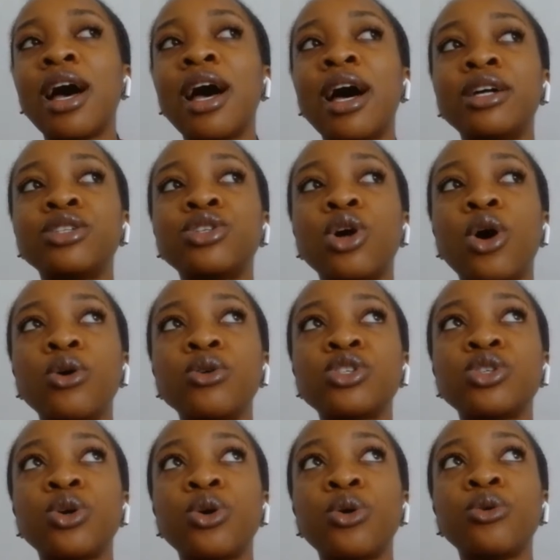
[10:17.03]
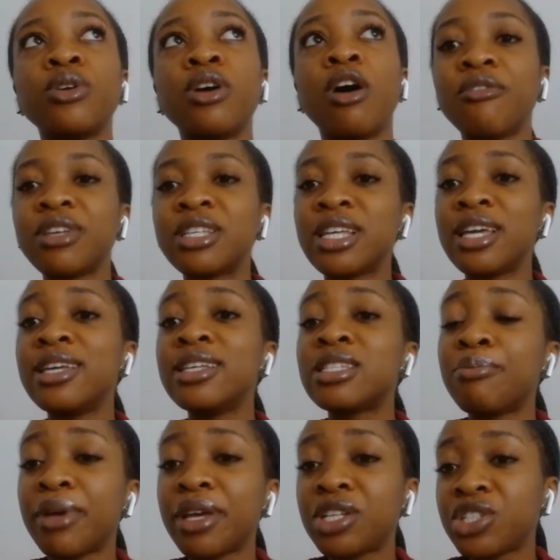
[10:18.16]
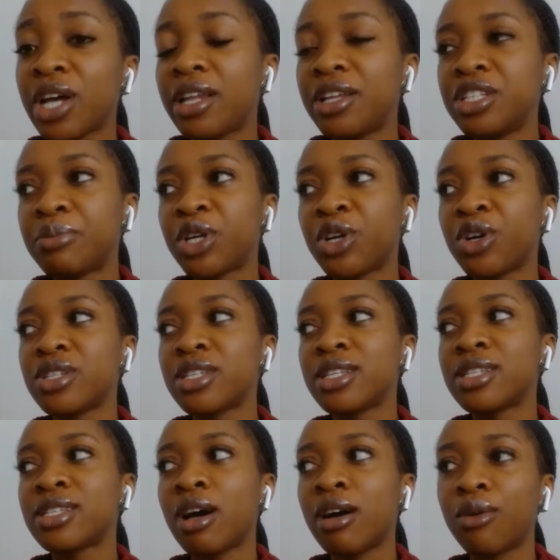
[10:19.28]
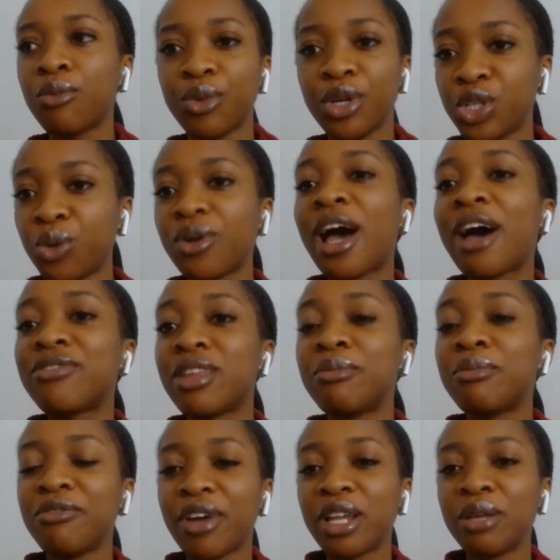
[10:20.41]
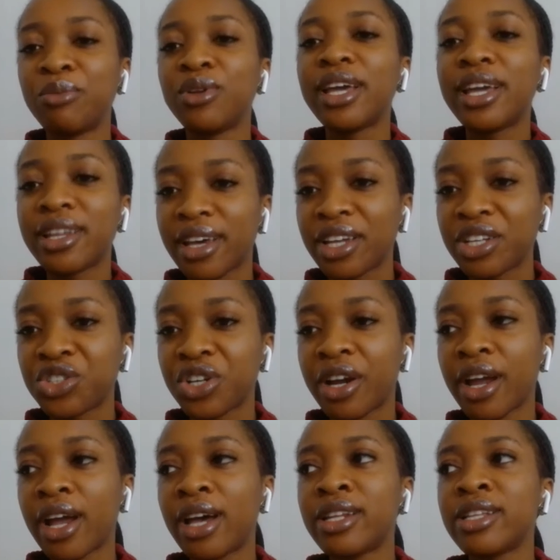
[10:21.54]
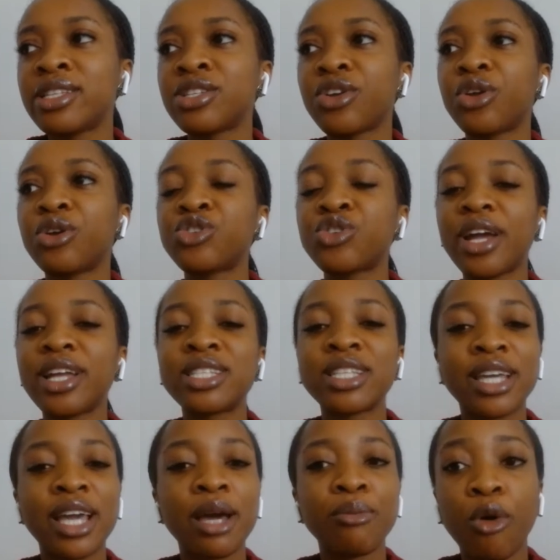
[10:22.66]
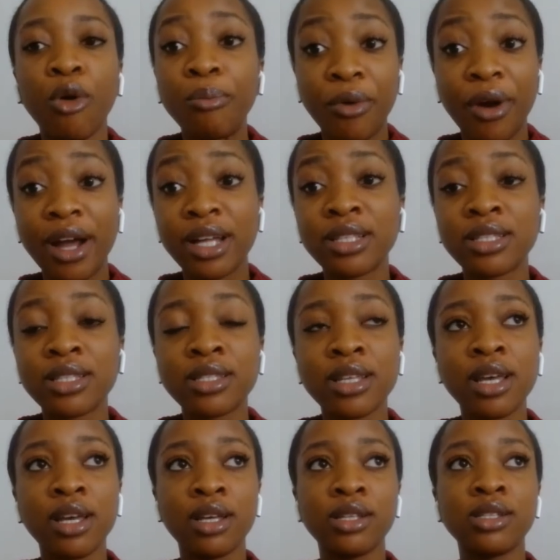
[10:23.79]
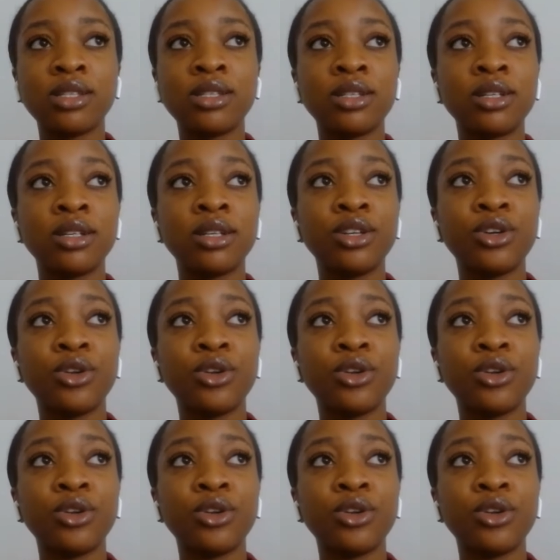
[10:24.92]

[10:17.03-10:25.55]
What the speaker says: And also, obviously, it is a big challenge because we don't have them available in Nigeria, and it's trying to get more brands to